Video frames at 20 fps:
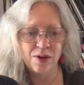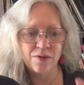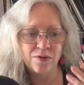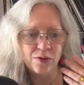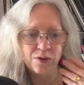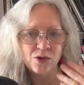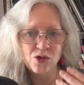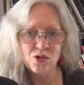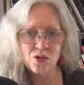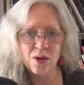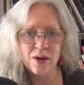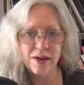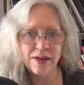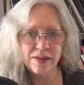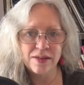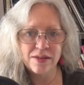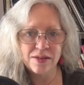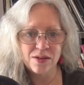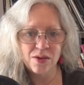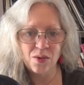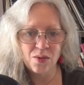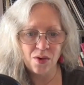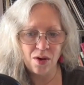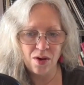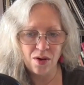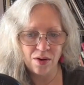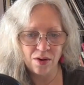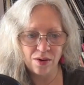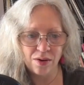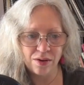If we're trying so
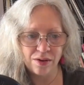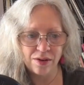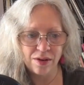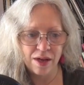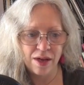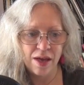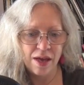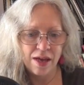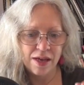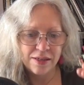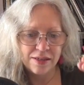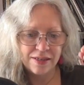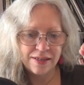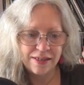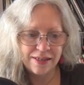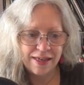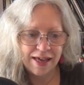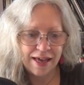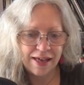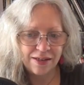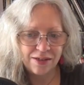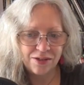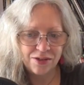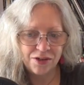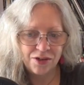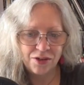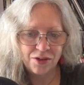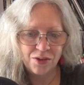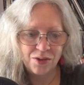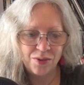hard to get
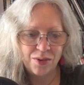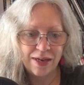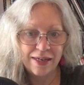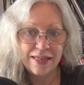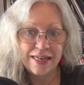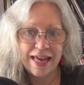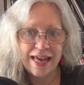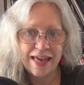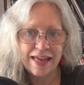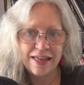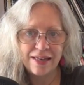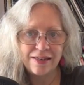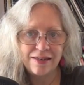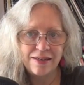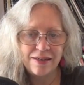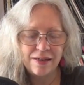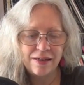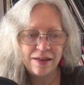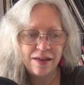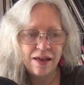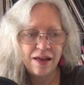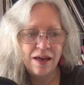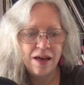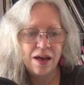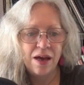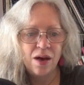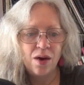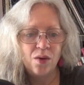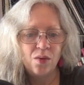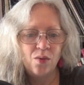to an end,
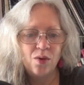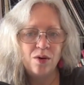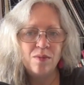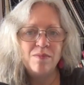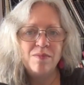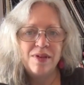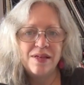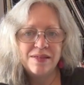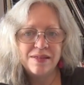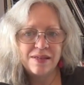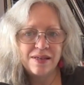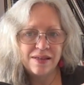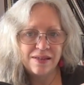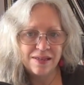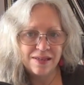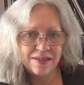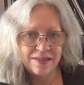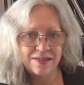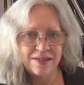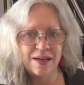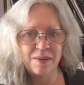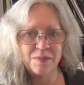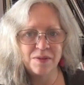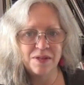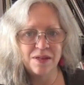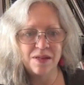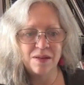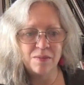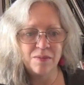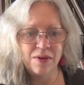we're missing the
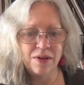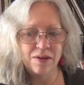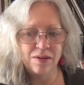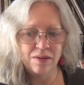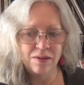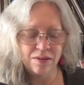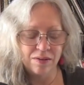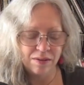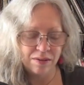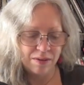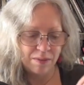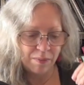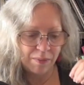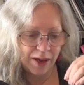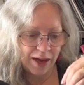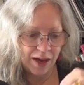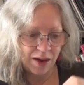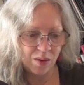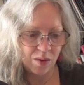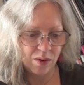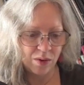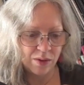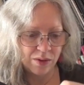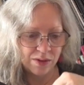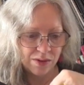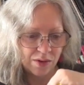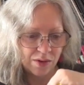steps in the middle. The power is